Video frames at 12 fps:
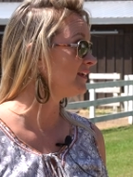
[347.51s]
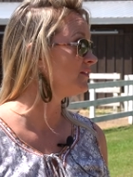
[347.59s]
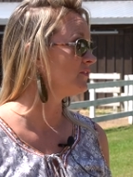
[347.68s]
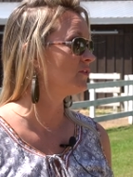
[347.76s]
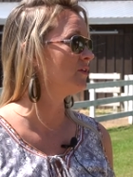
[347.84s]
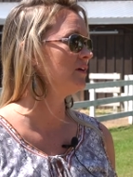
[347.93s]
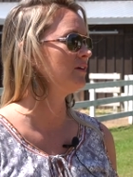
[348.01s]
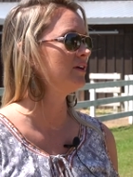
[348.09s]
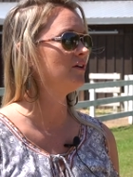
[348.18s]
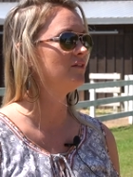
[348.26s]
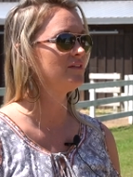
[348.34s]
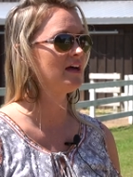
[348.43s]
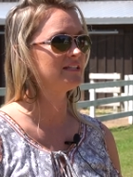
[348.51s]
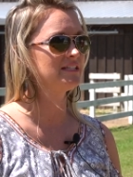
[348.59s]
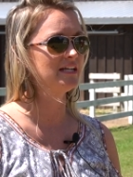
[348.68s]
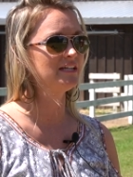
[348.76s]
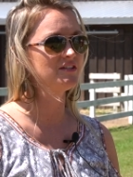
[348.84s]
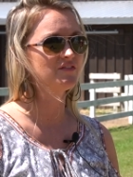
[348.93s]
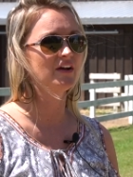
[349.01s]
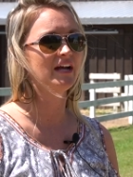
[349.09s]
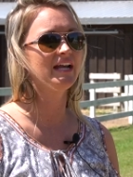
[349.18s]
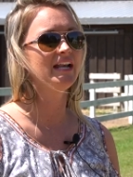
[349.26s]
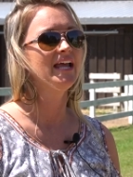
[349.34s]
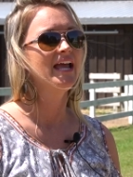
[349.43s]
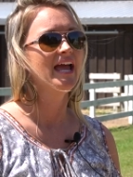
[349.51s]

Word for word: you know, yeah. to get over that stage fright.